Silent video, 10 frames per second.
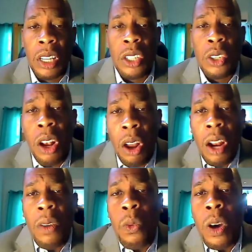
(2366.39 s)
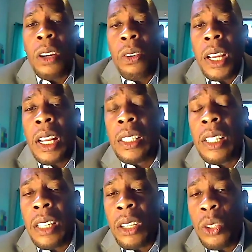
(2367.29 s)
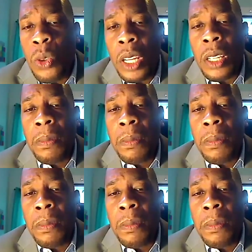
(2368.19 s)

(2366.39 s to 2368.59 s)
So a lot of what the regulators are doing